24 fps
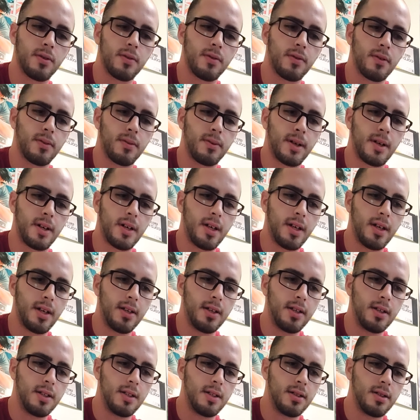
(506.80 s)
for about
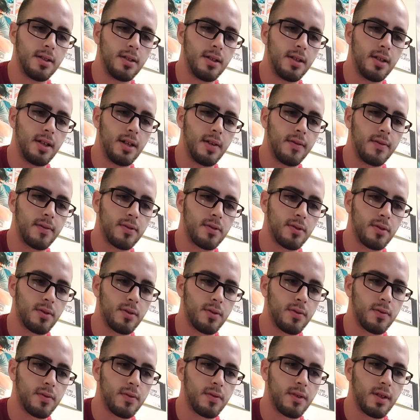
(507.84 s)
80 and have
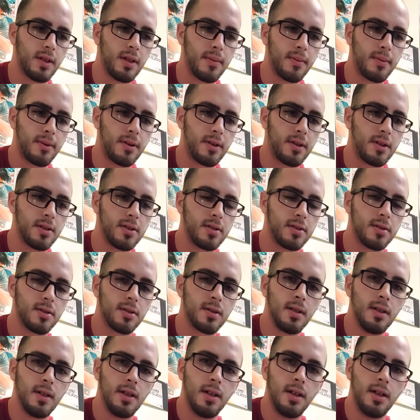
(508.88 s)
sold for that price.
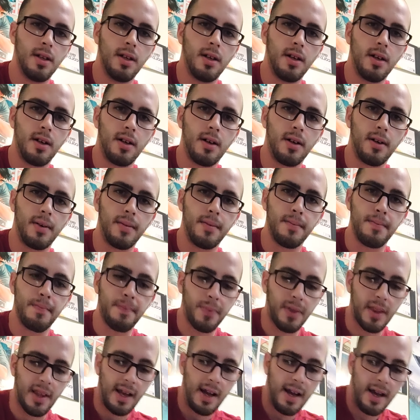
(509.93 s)

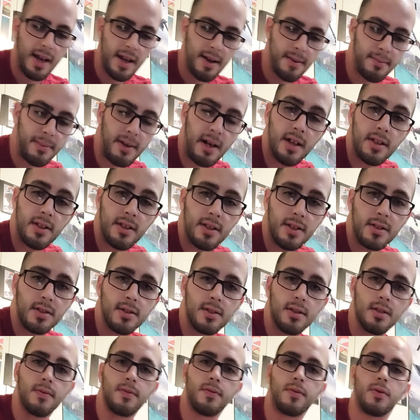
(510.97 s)
I have mine
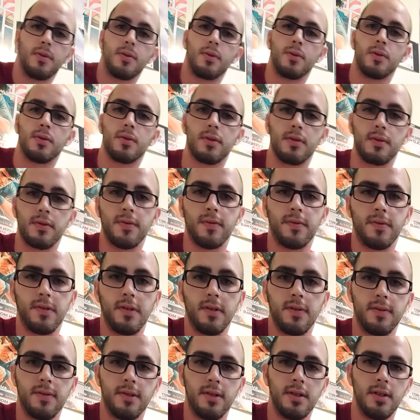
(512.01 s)
listed for
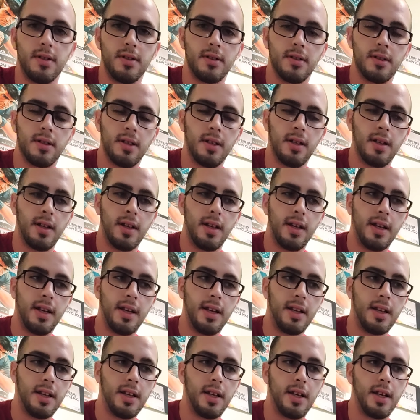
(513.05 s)
50,
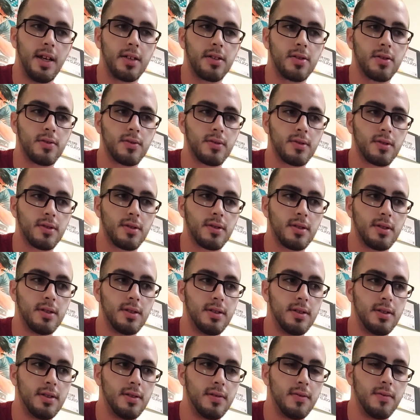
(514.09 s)
and it has
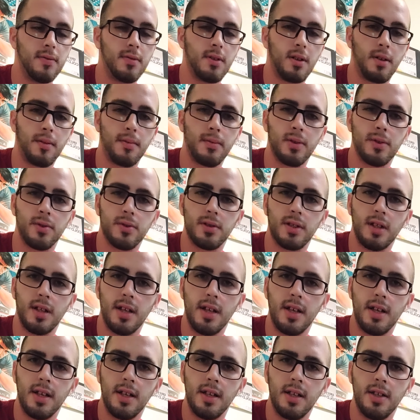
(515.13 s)
received almost
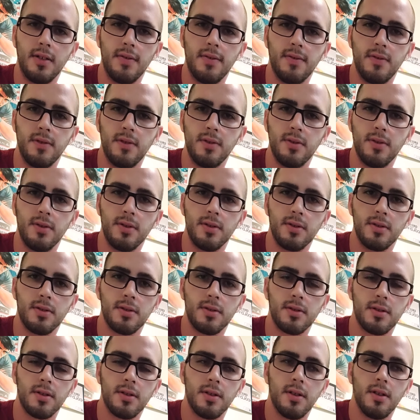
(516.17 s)
80 viewings,
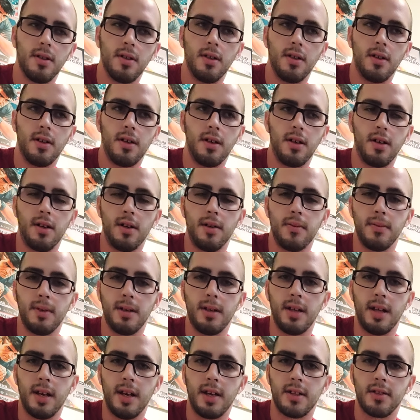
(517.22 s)
and
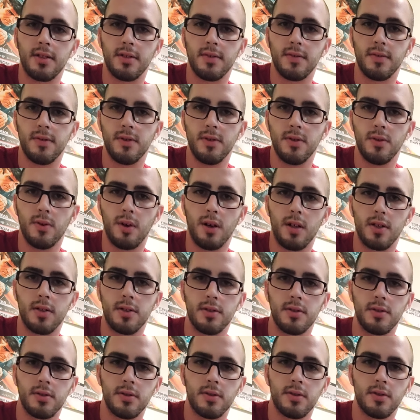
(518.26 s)
has a few
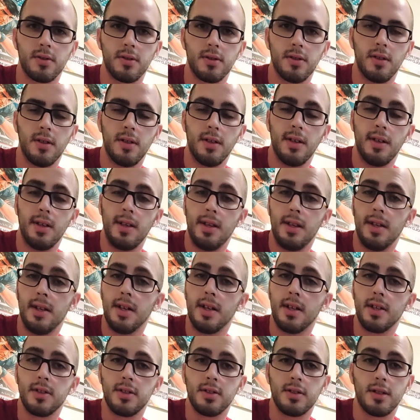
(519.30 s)
watchers. It
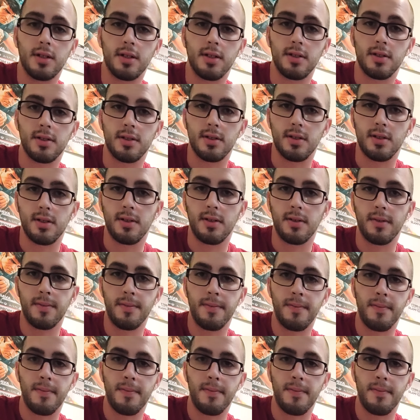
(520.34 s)
has yet to sell,